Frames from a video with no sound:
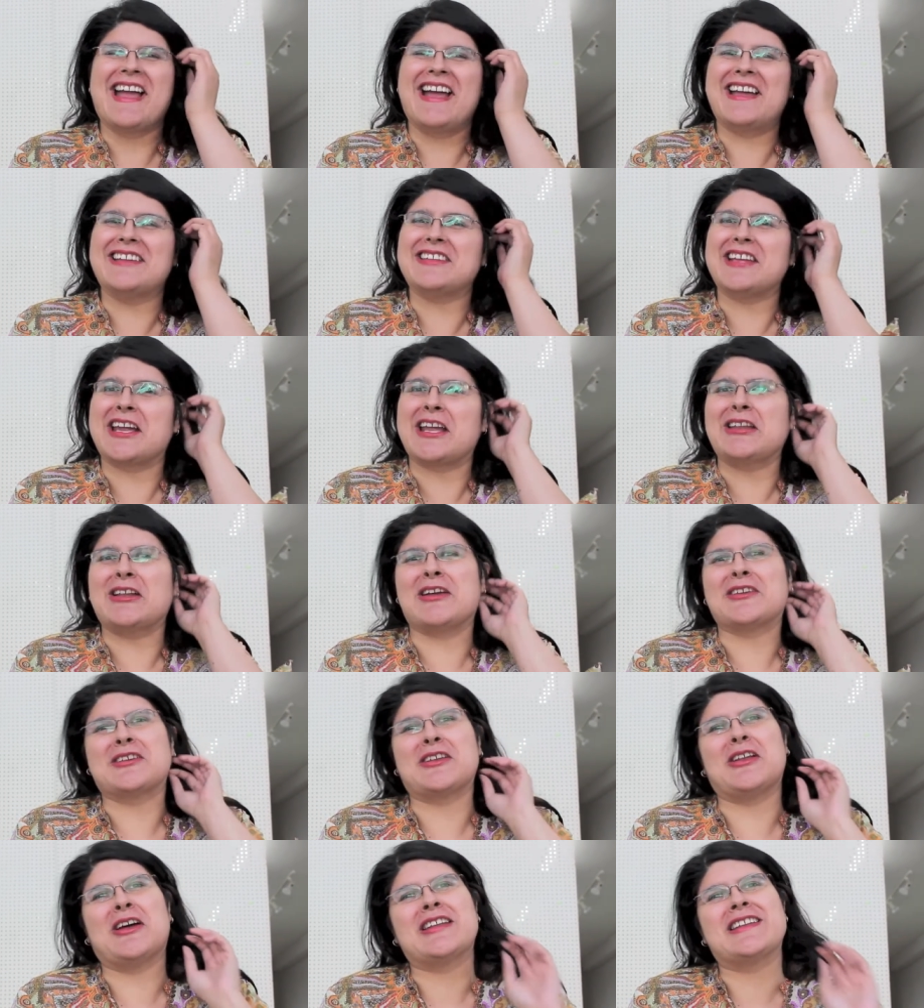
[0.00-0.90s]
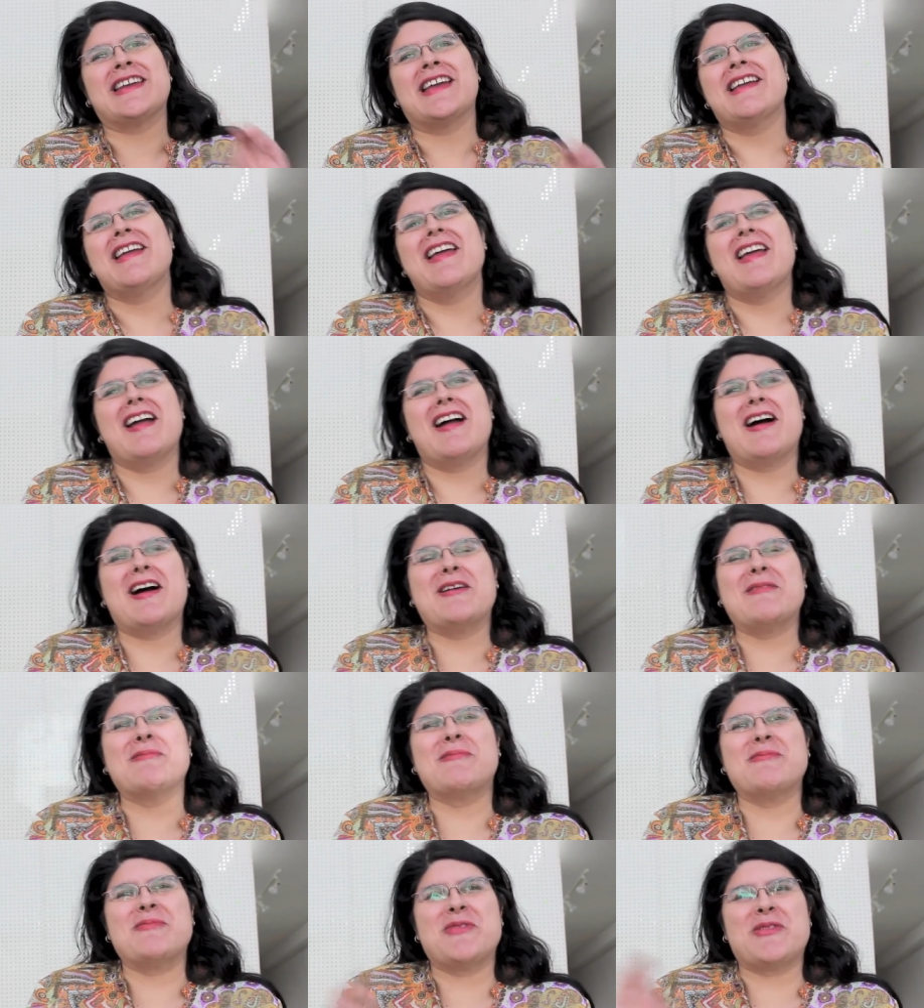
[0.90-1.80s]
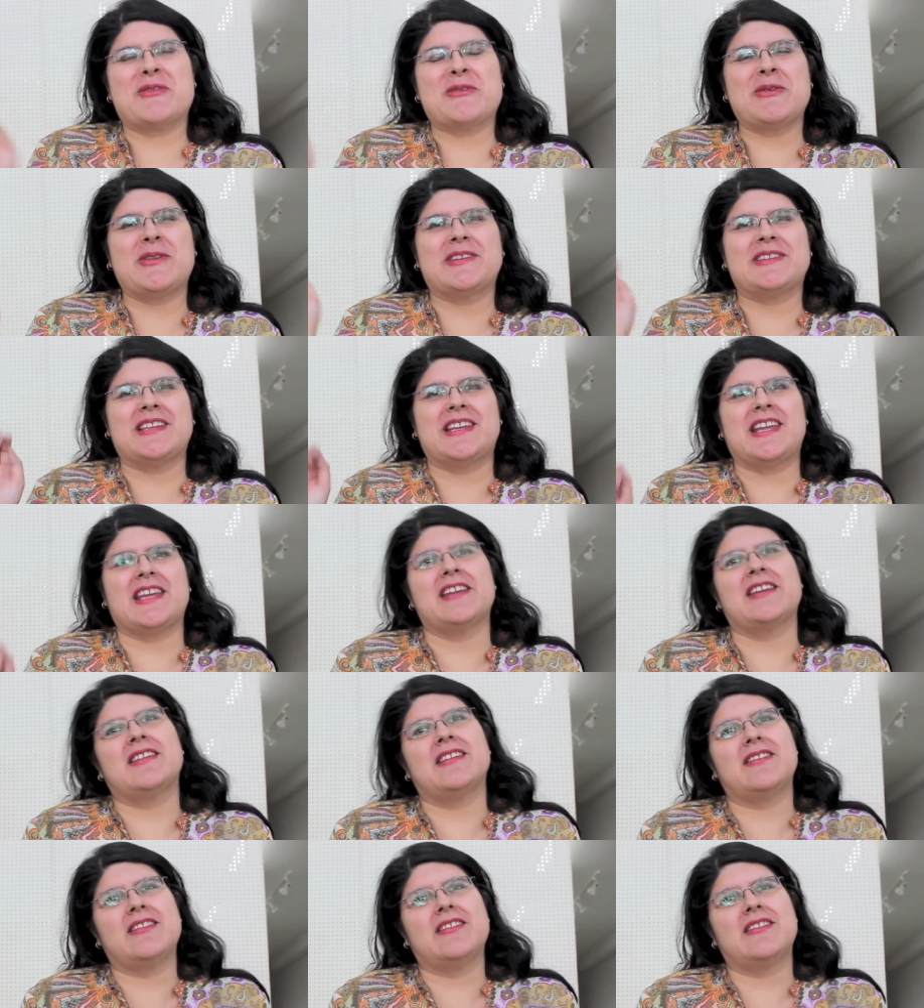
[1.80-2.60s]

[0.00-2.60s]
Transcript: as I get lost a lot, um, through the city.